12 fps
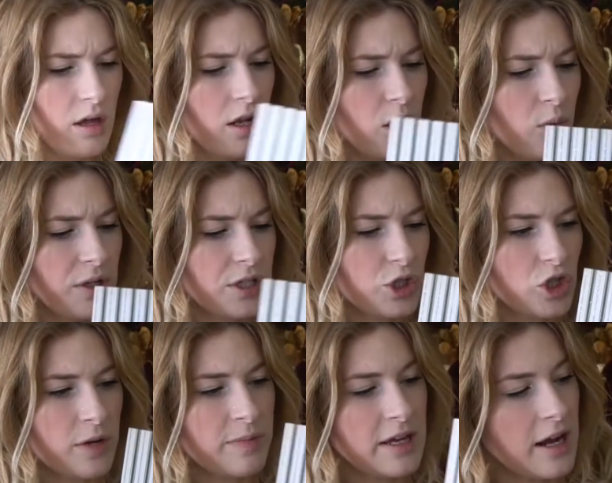Another one's
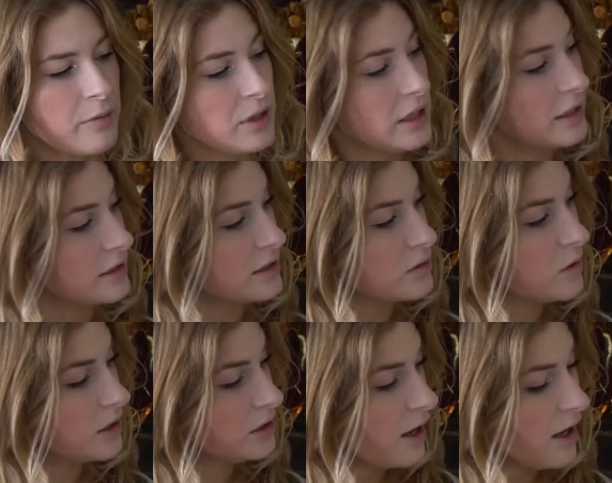stripey. I really like this
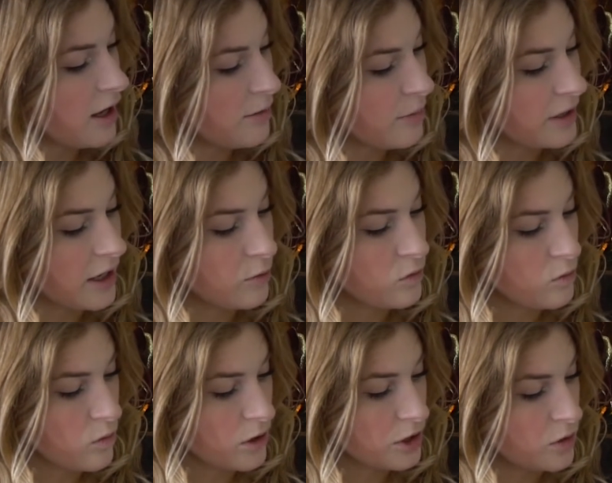one, but I will
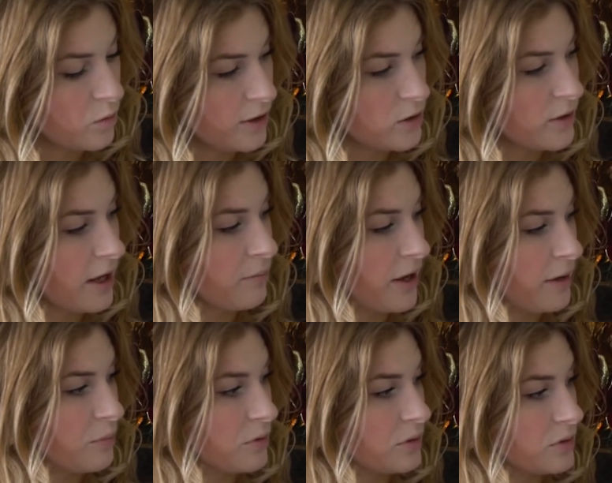warn you, when you get
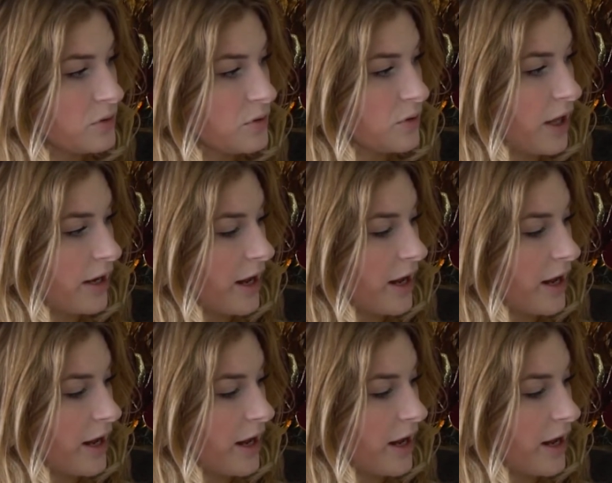papers that